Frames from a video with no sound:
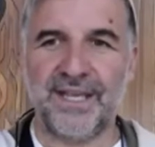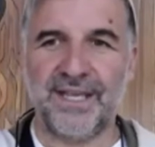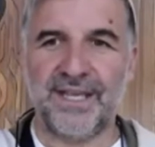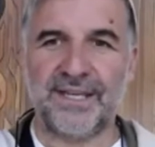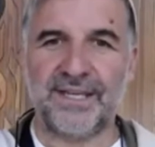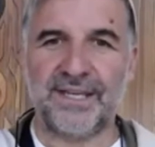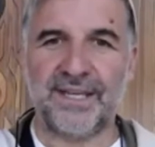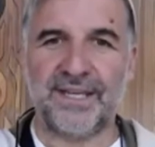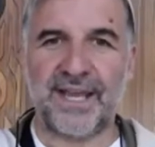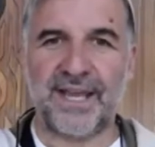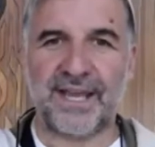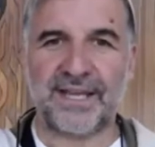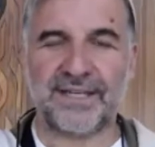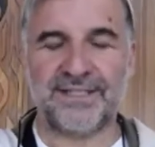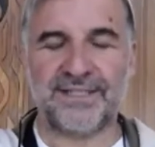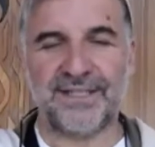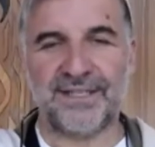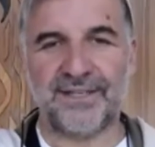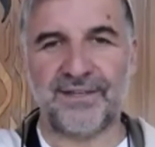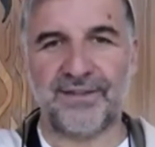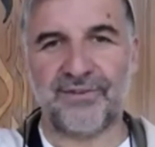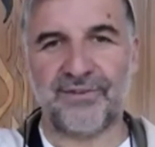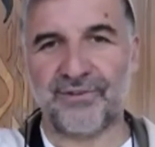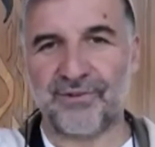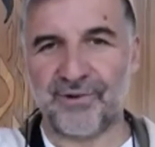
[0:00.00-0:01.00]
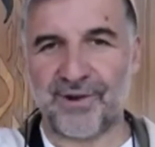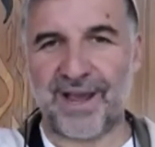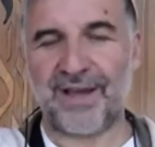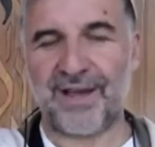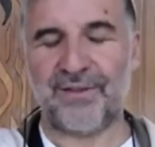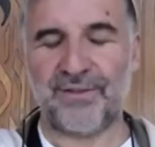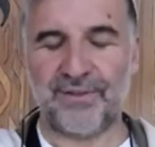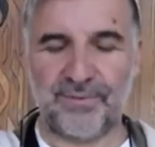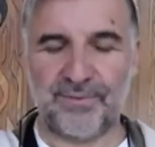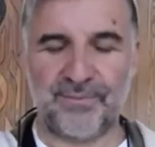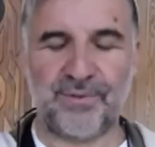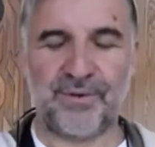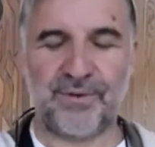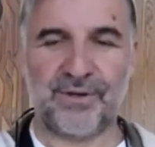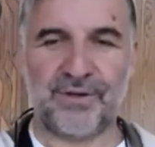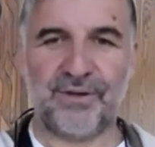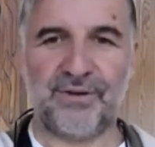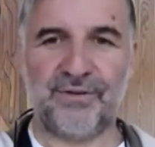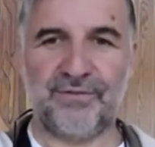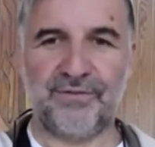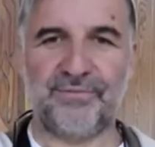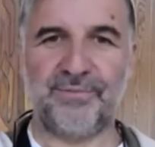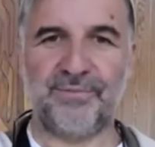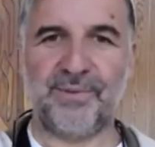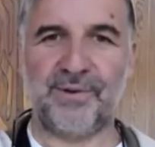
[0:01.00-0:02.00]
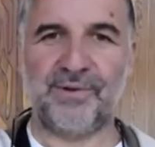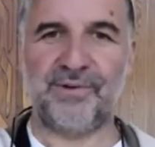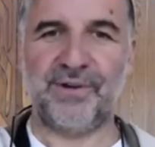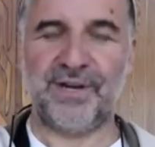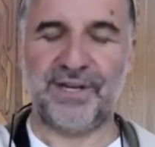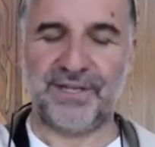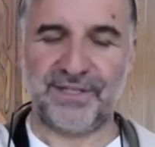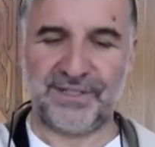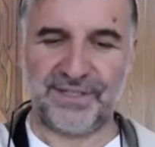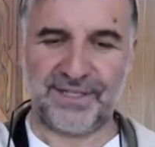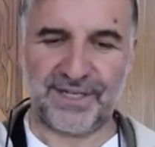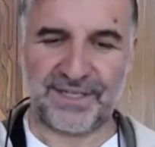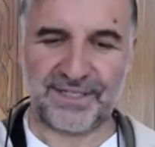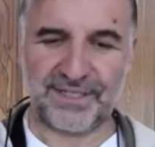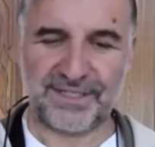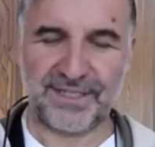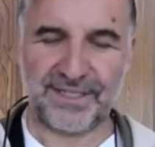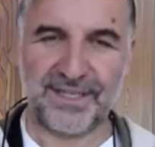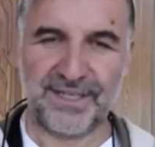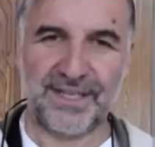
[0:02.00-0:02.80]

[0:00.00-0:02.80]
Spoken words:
connected throughout the book of Bereshit.